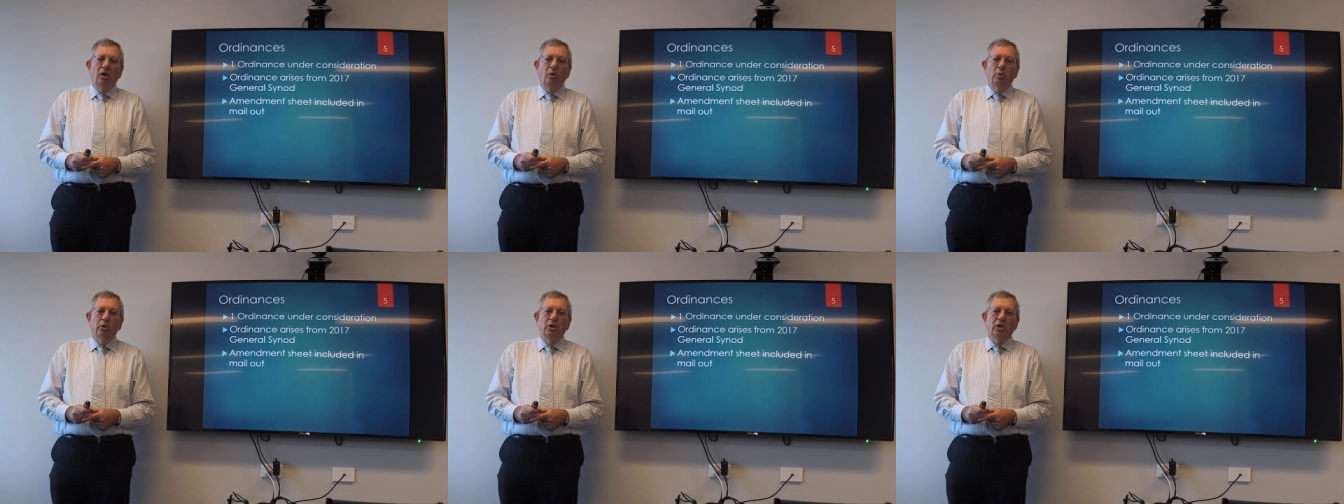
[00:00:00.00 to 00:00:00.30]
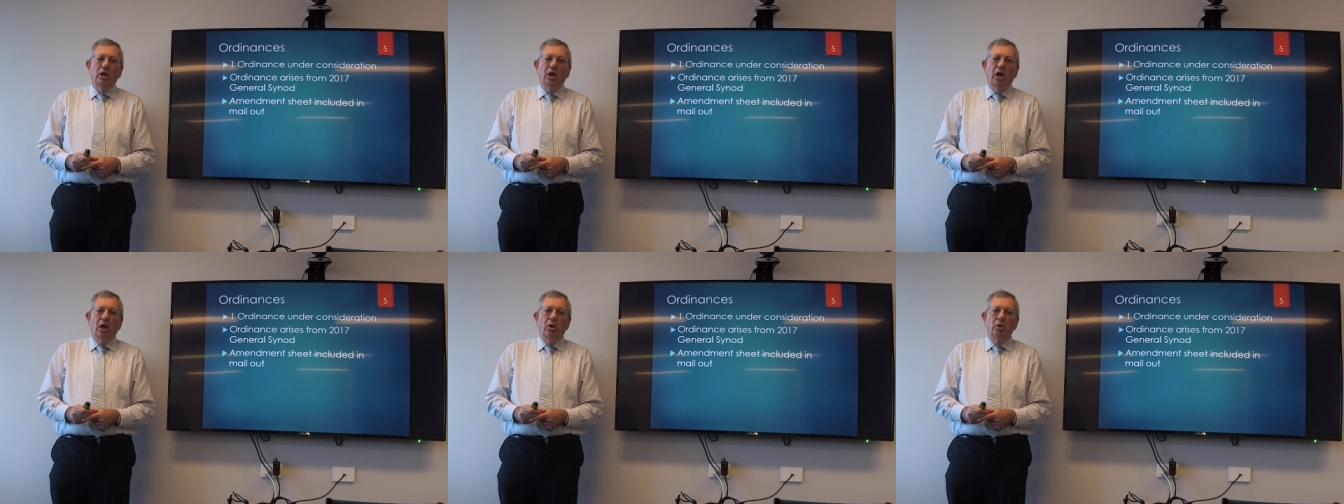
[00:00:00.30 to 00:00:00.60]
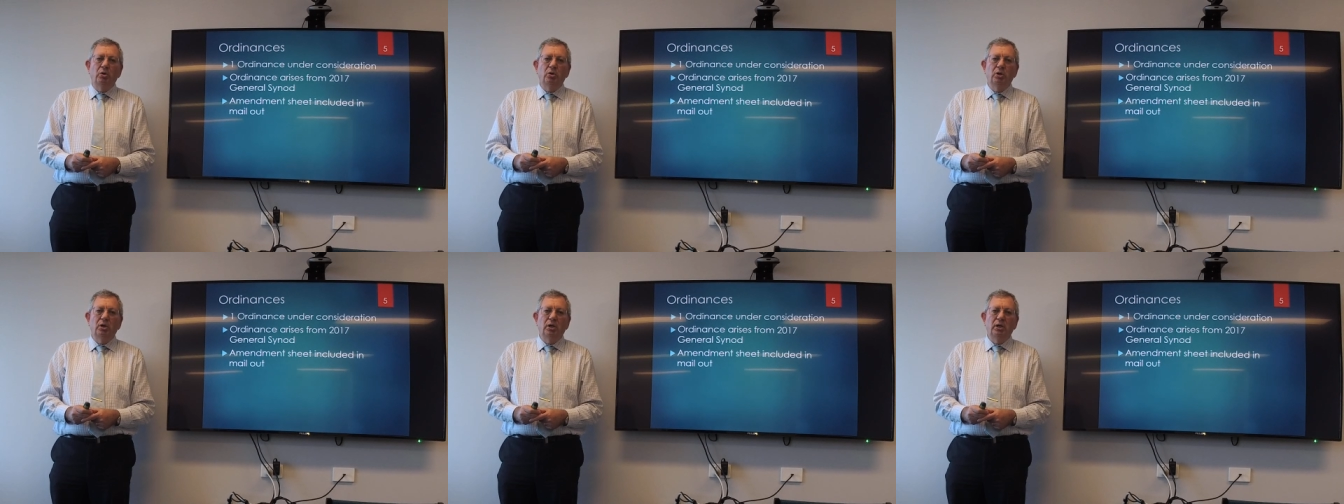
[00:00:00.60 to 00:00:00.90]
We can
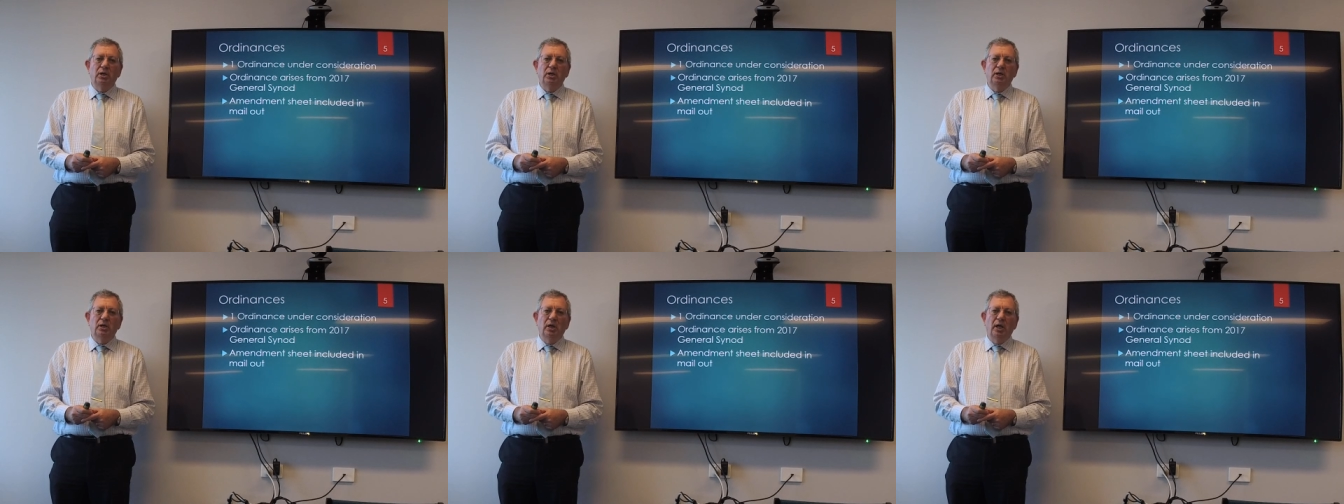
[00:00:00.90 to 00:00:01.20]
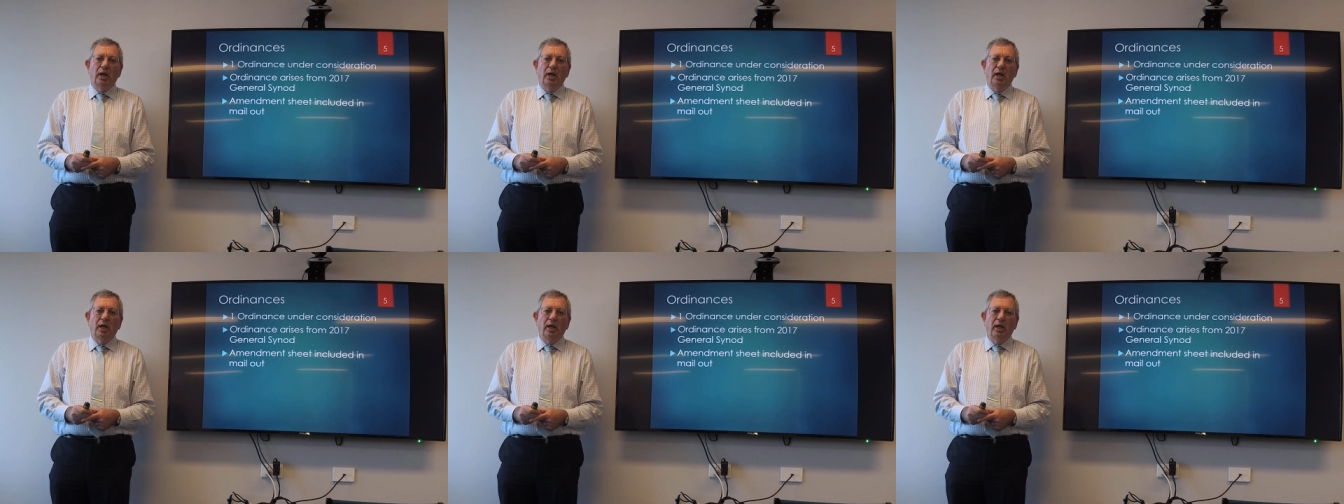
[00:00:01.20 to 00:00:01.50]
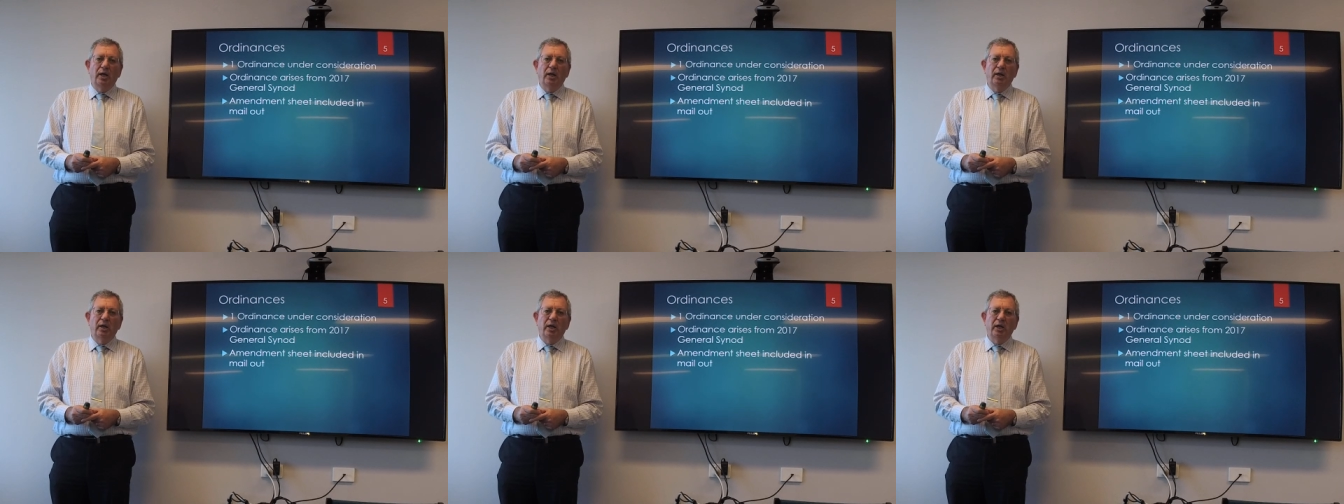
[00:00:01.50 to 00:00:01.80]
only
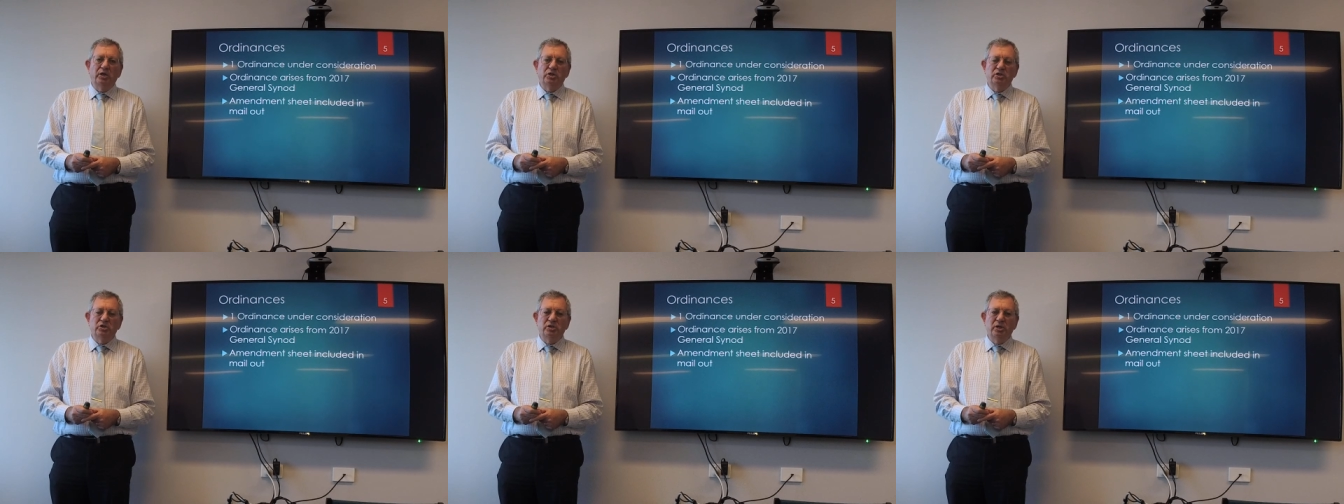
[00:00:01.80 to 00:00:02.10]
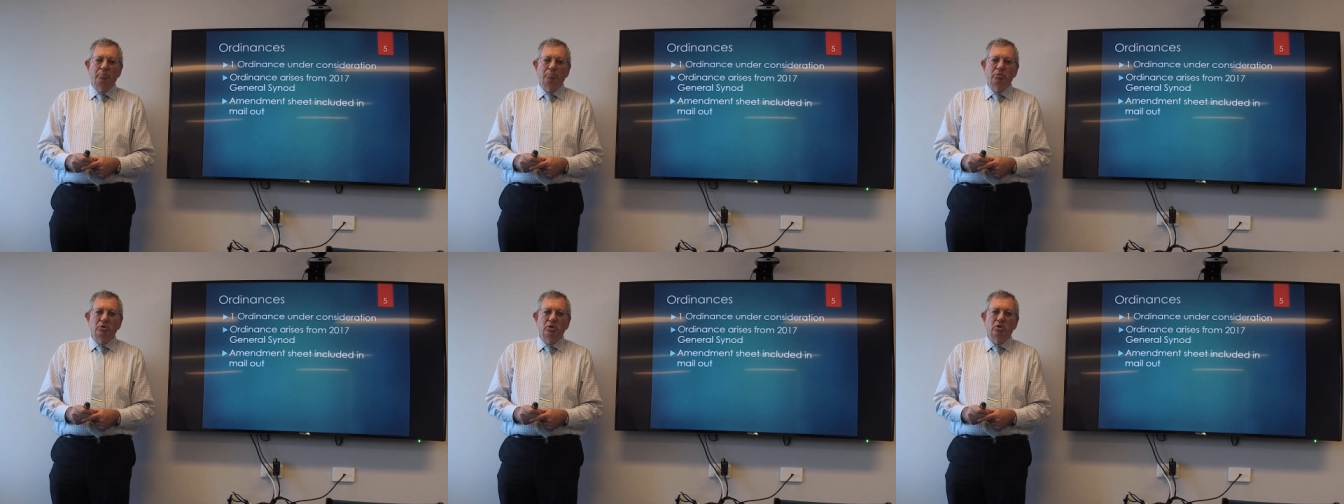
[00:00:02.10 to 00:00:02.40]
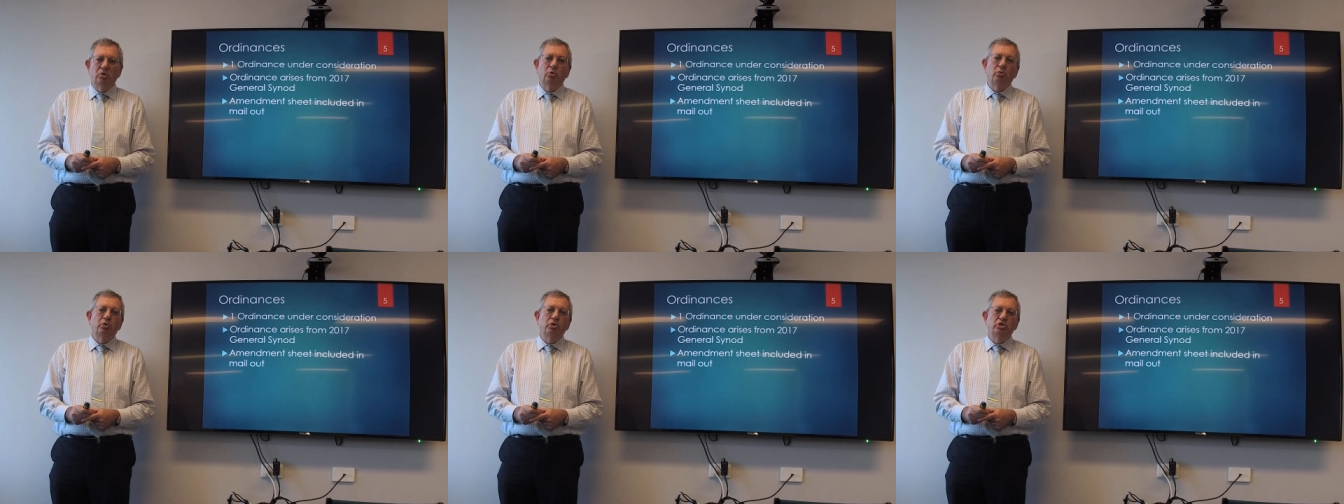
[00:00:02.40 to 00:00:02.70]
accept
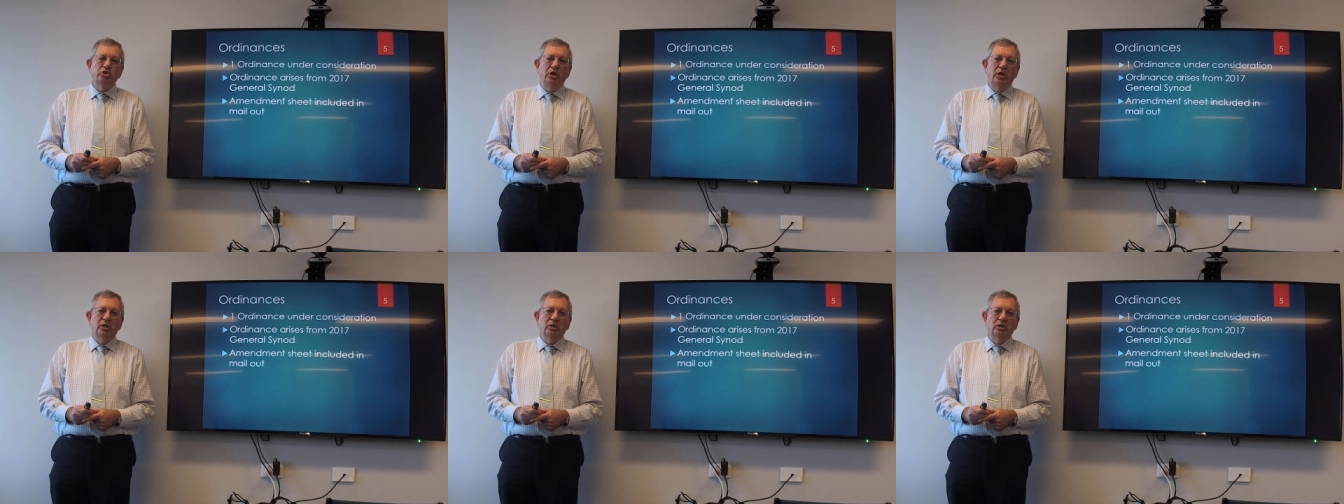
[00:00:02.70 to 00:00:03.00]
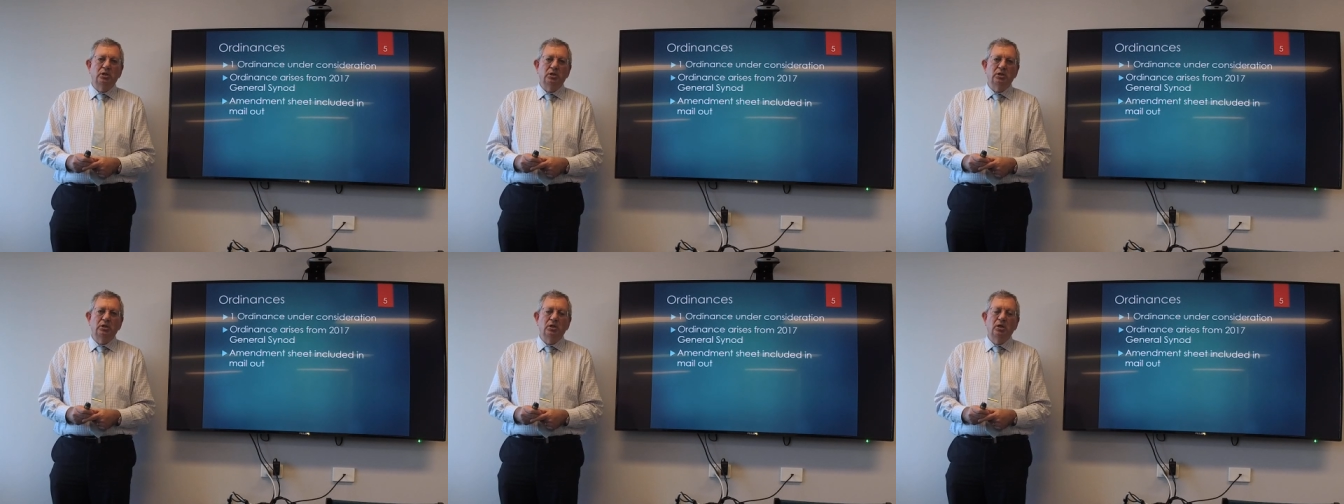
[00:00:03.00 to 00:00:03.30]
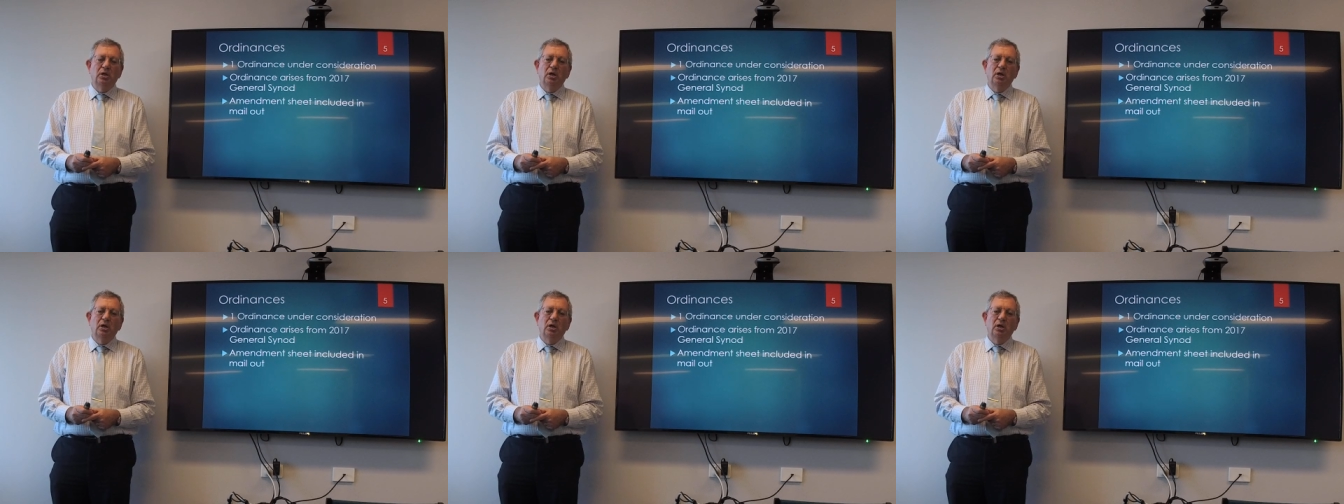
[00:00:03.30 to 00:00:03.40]
it or reject it.